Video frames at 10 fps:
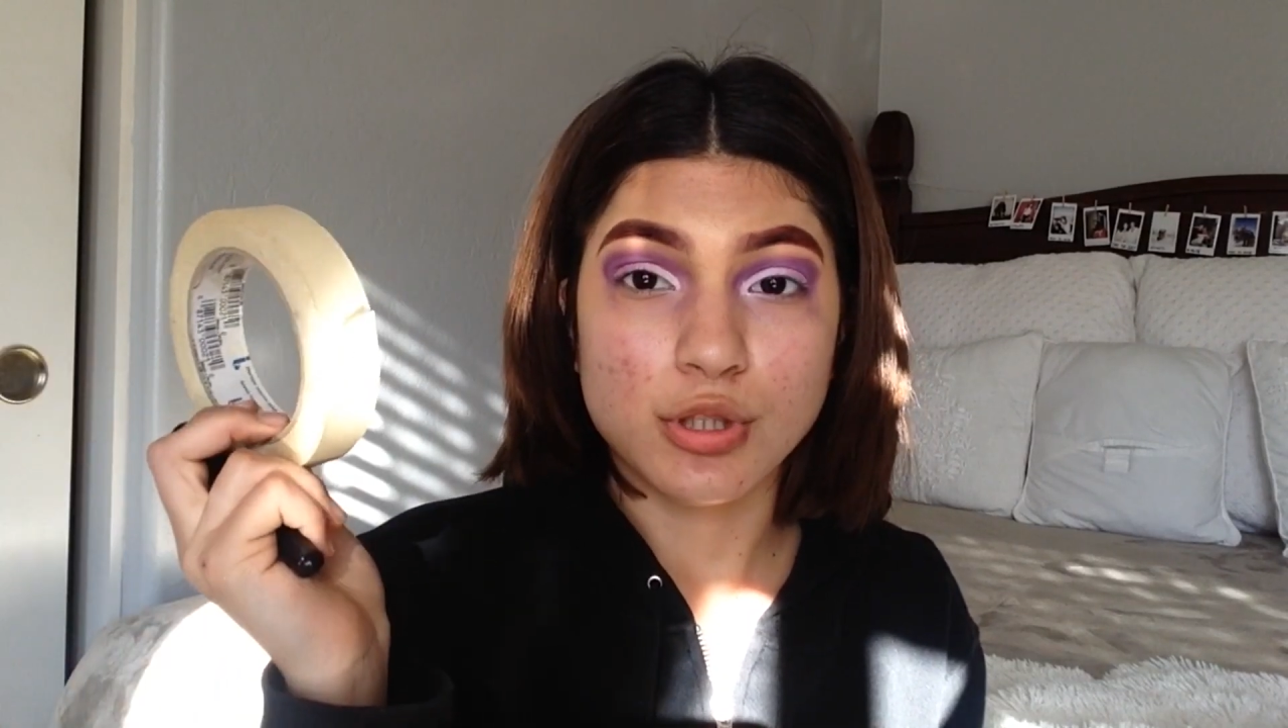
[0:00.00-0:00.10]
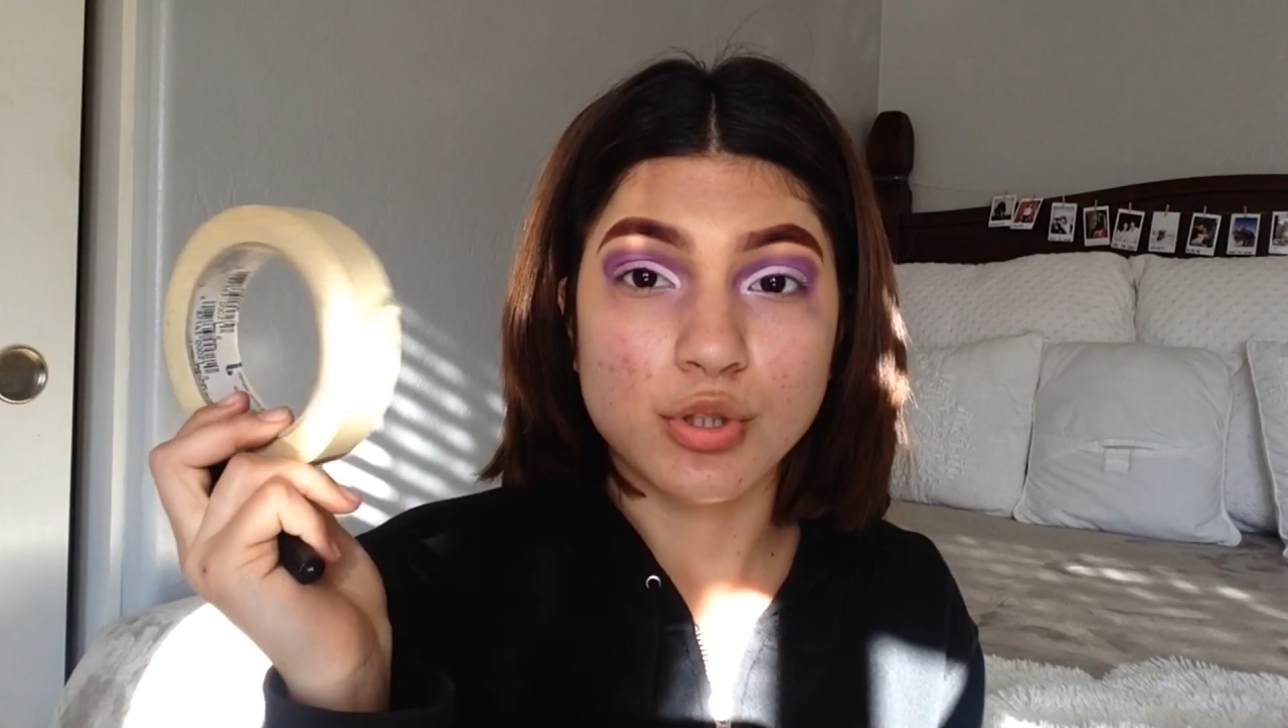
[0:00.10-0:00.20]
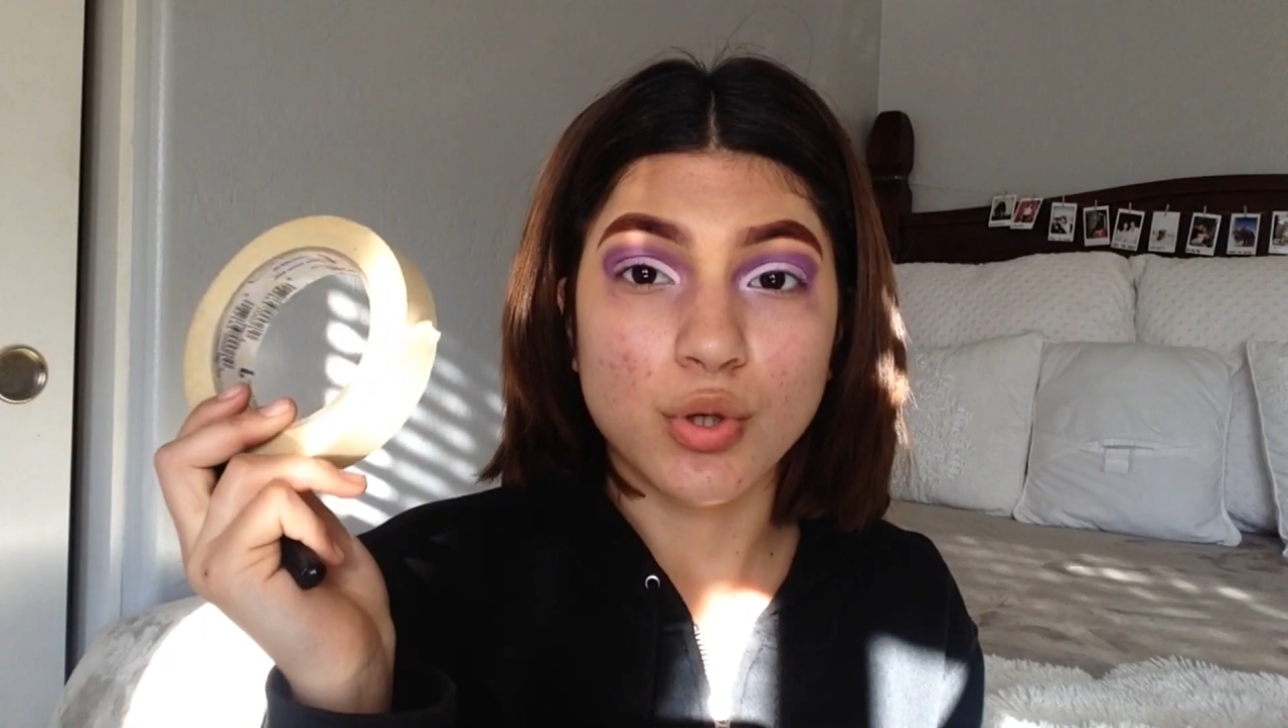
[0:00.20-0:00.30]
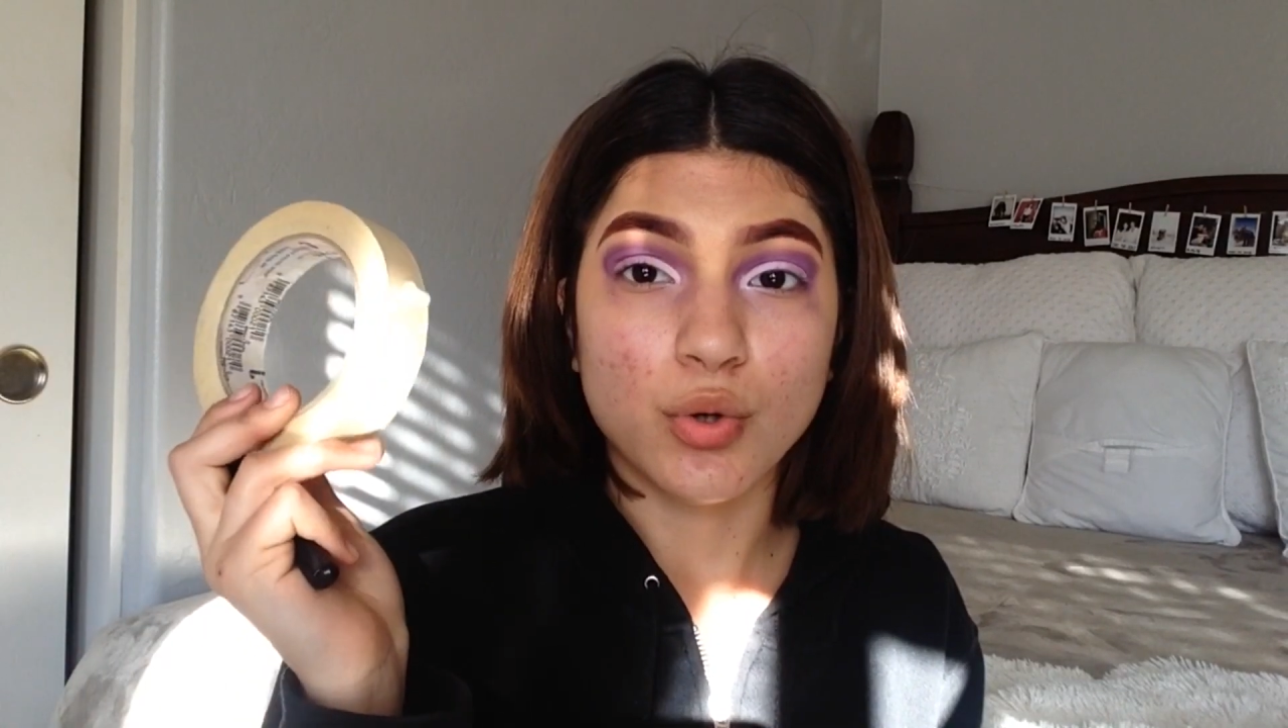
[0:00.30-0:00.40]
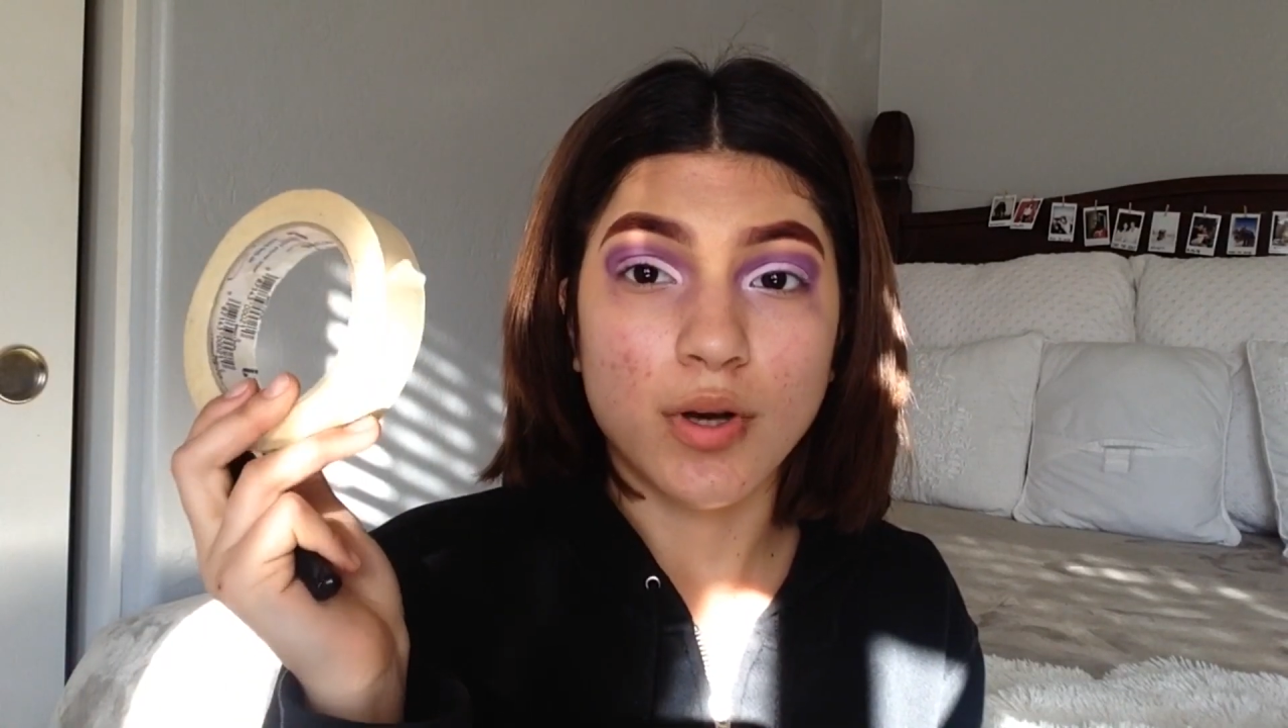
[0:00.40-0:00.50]

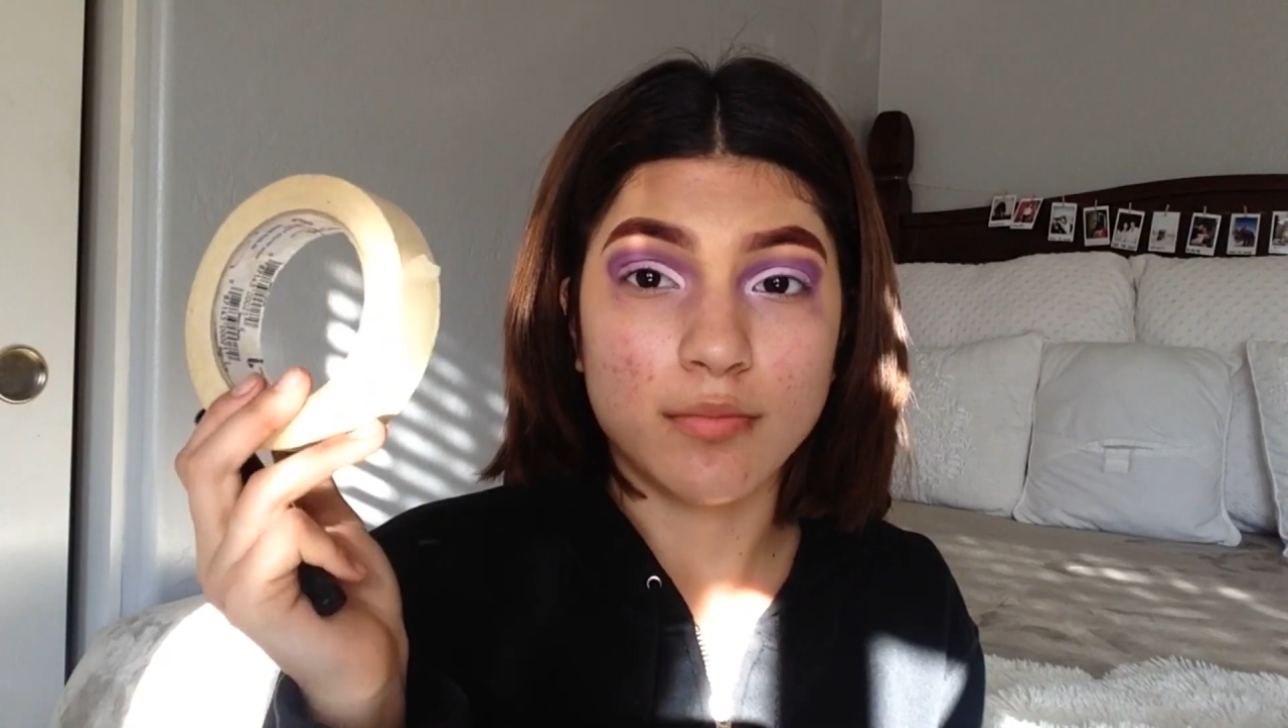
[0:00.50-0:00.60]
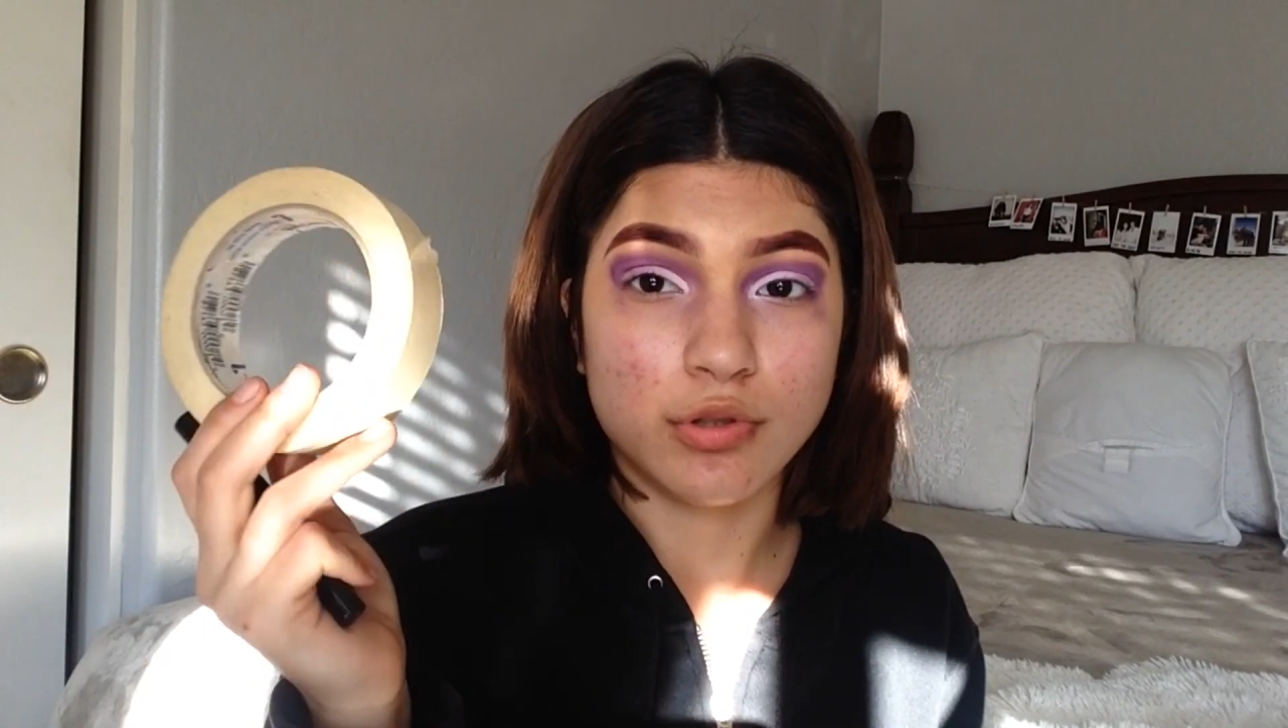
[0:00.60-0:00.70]
so I'm